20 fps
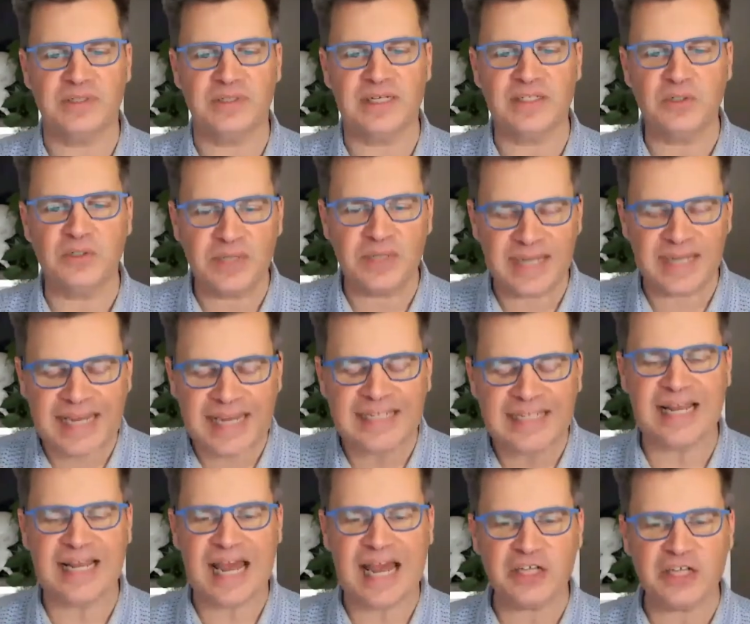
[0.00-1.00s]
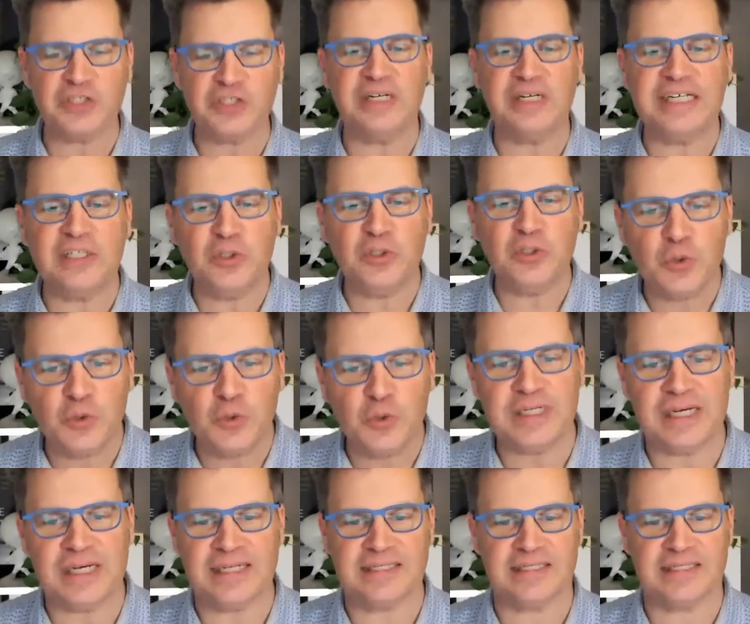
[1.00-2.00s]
that you can actually do that.